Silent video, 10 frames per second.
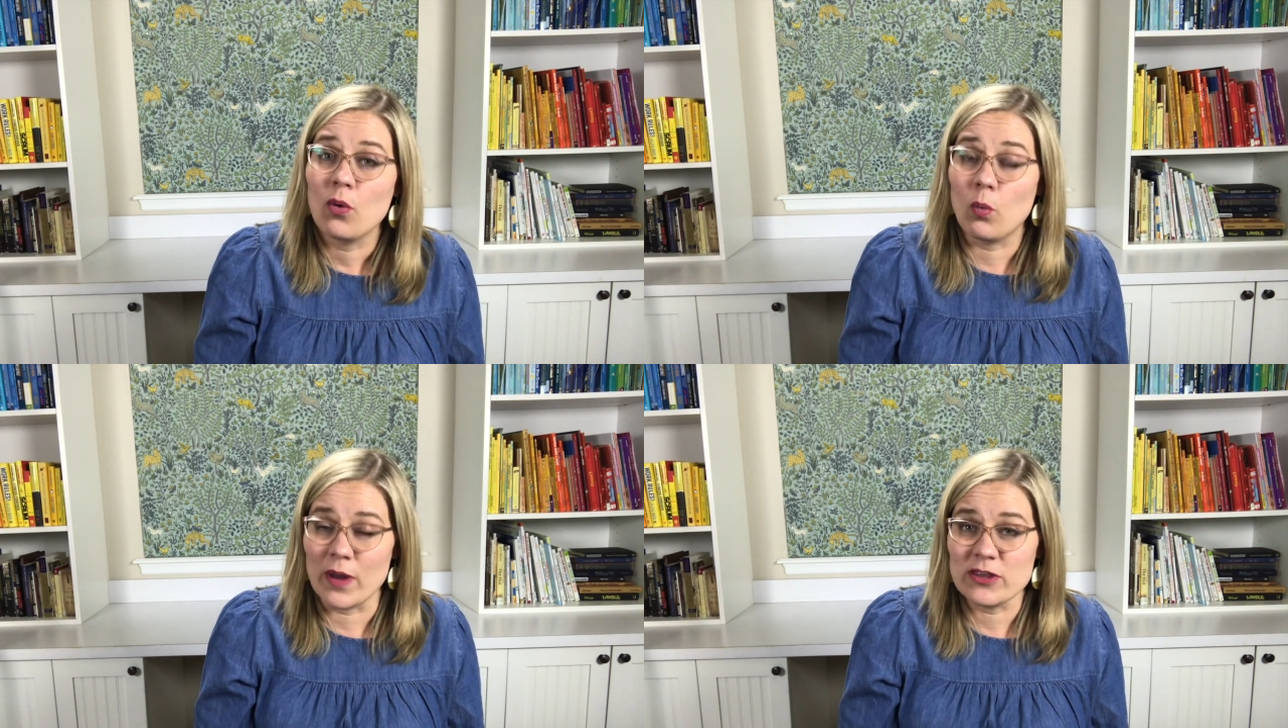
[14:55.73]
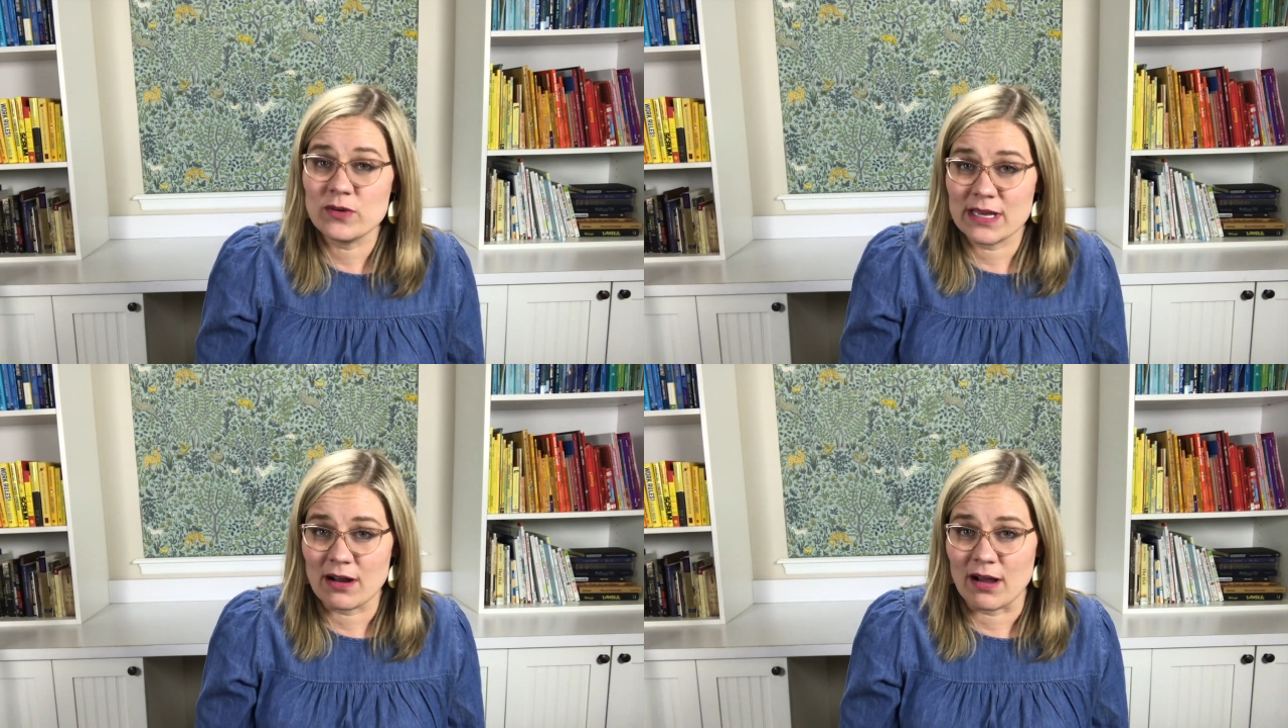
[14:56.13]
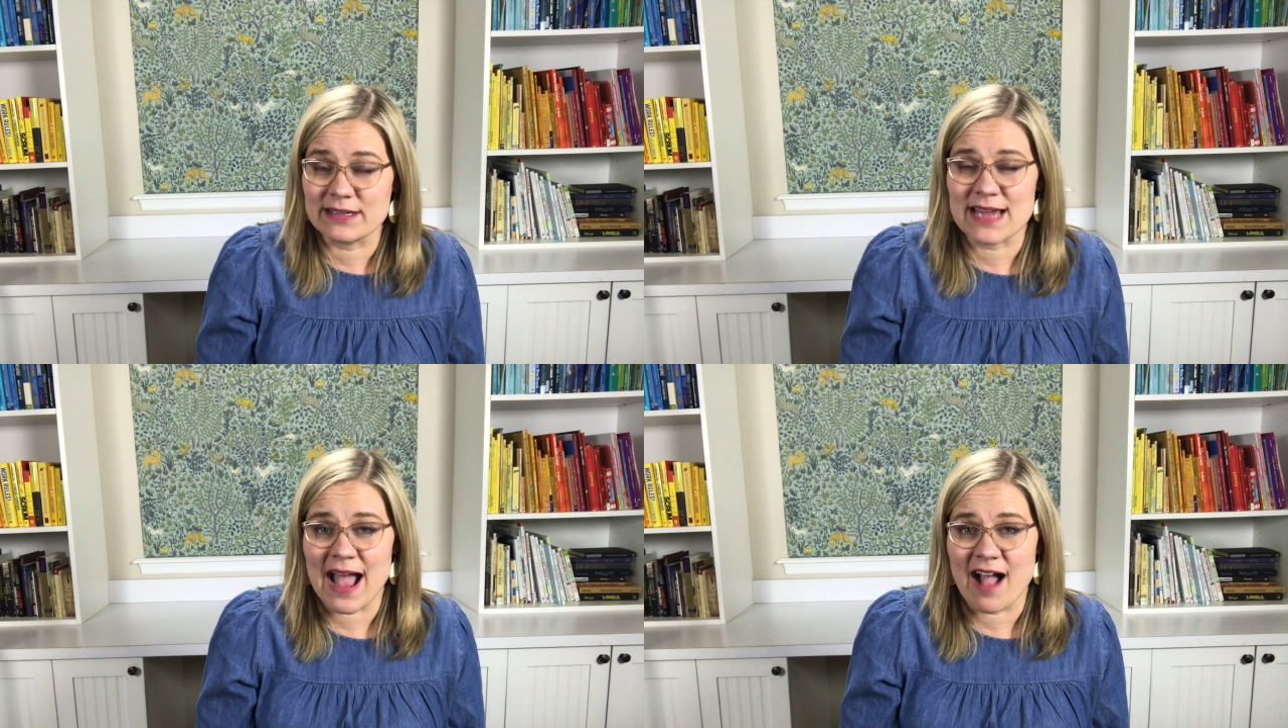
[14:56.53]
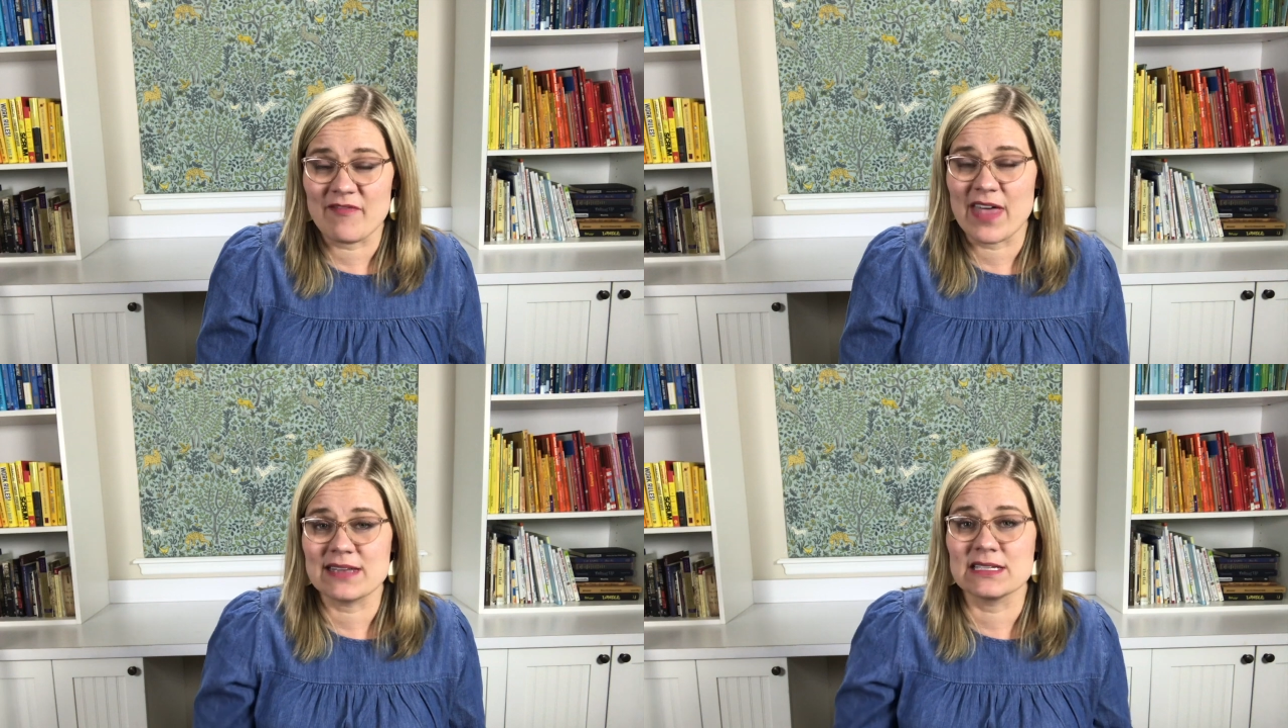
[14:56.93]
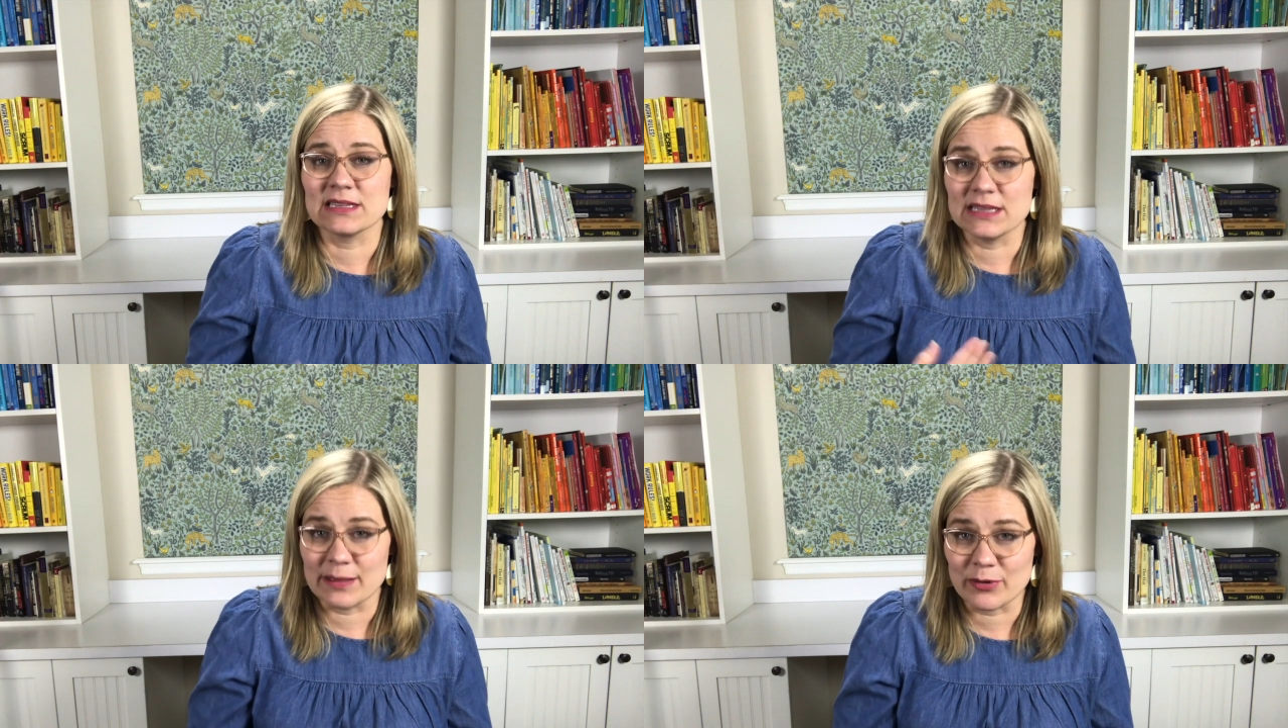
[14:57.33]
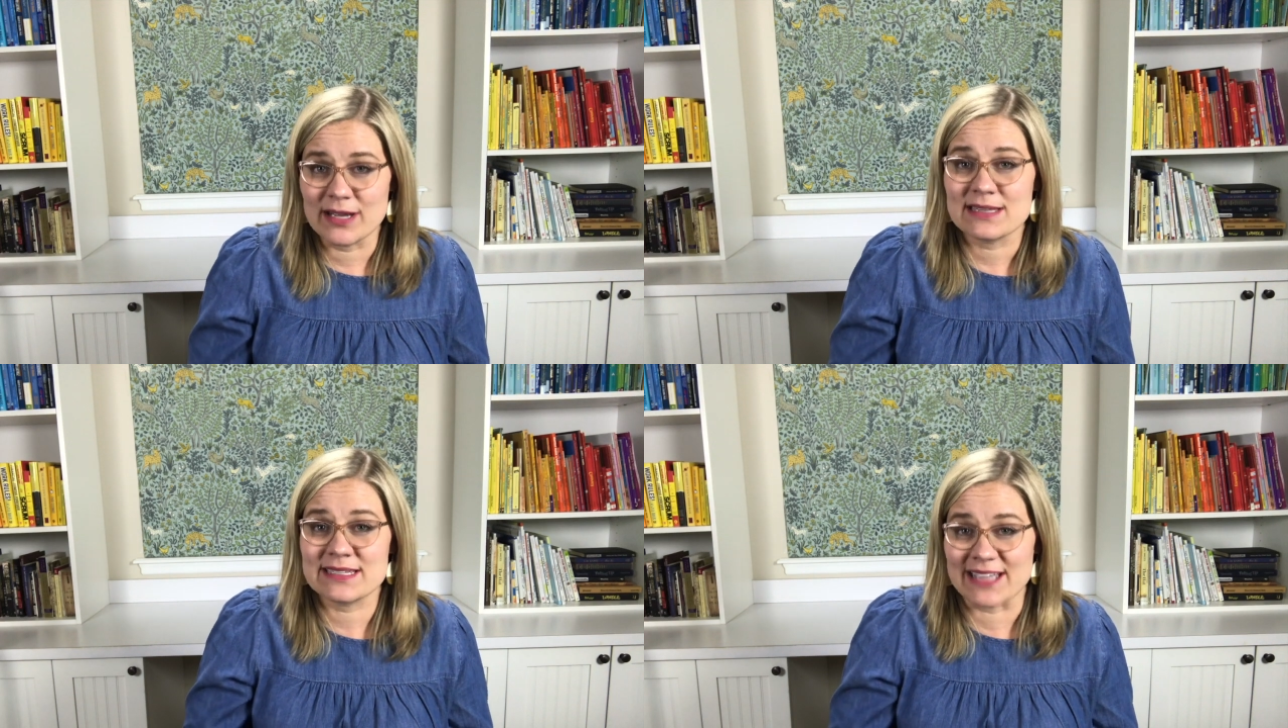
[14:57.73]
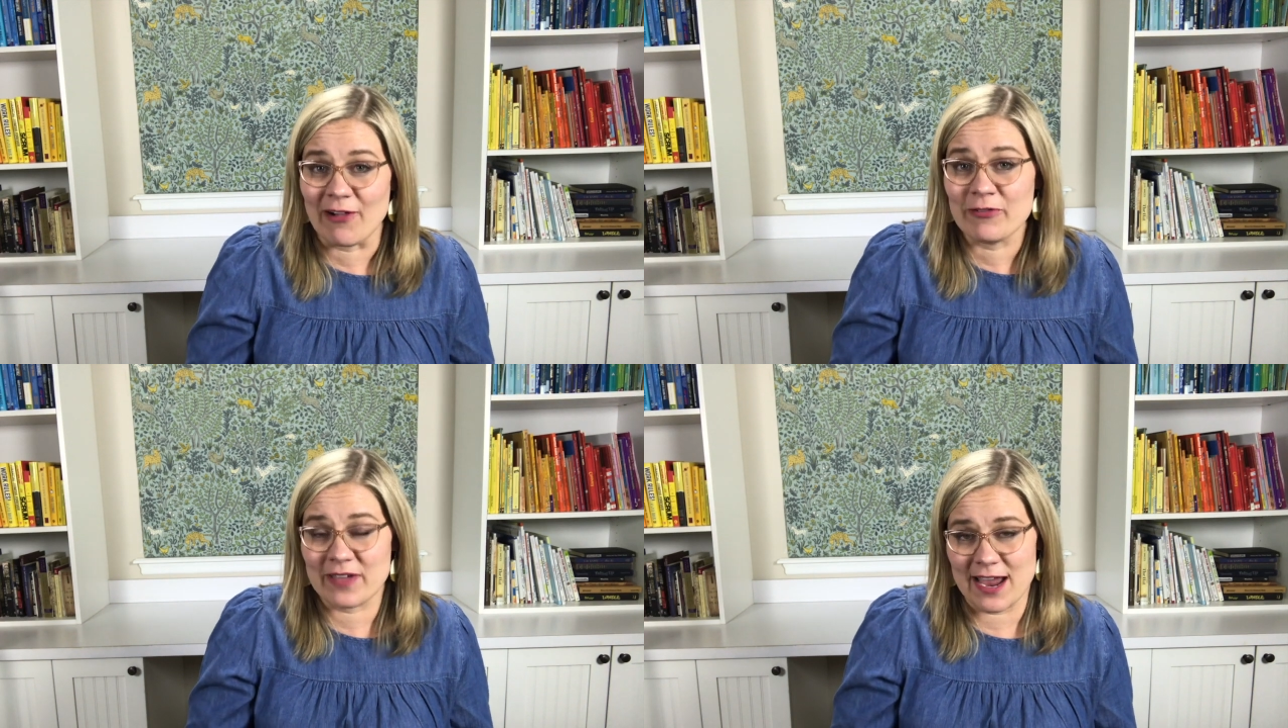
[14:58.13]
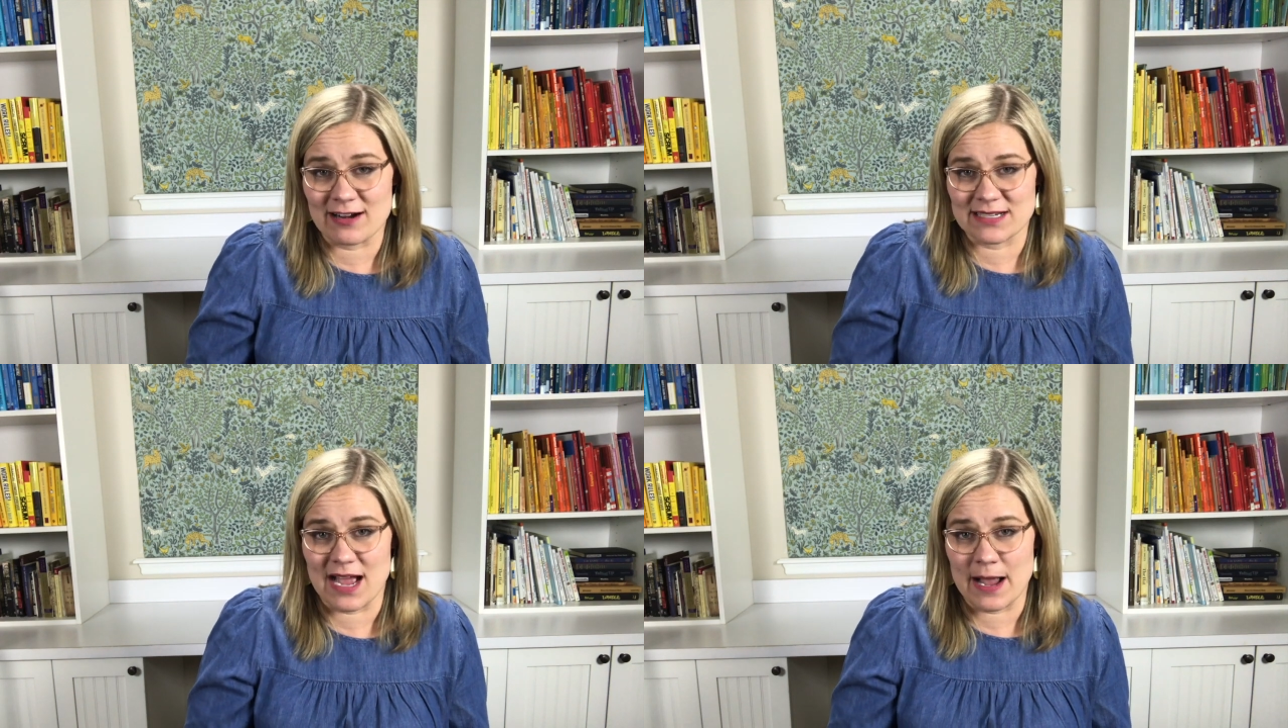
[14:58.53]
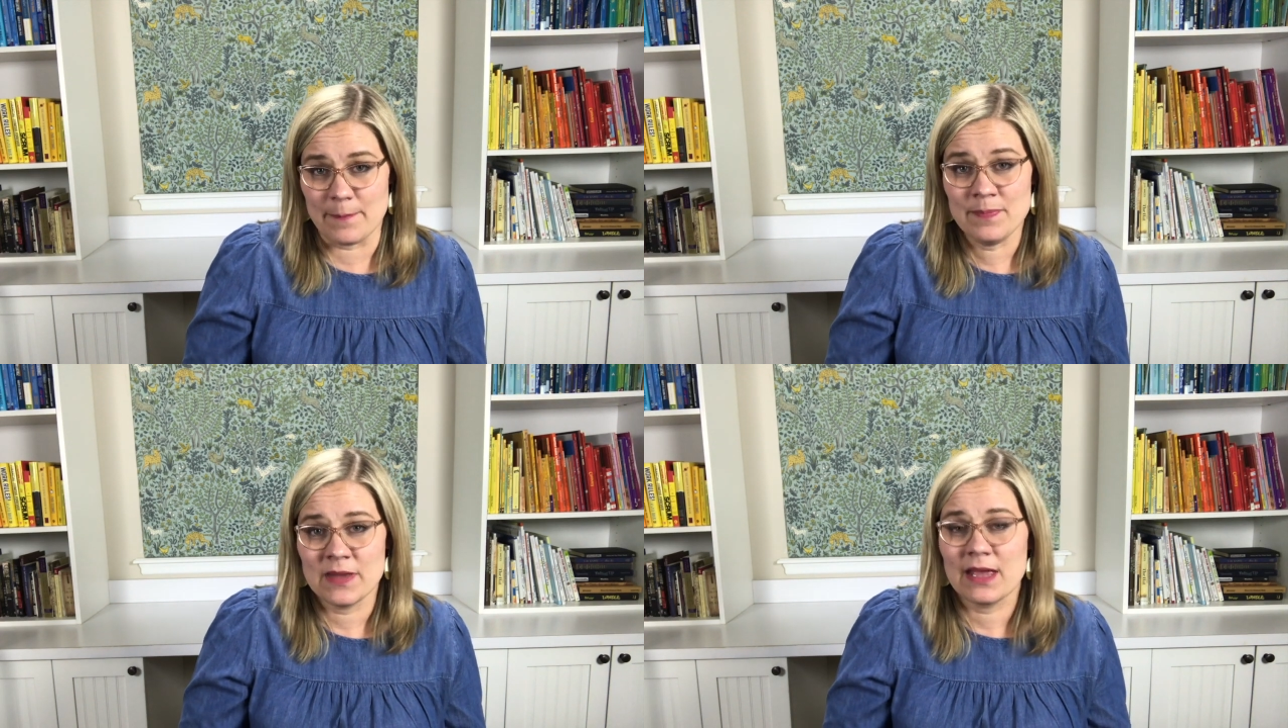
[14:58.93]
when you get on to have that deliberate self-care time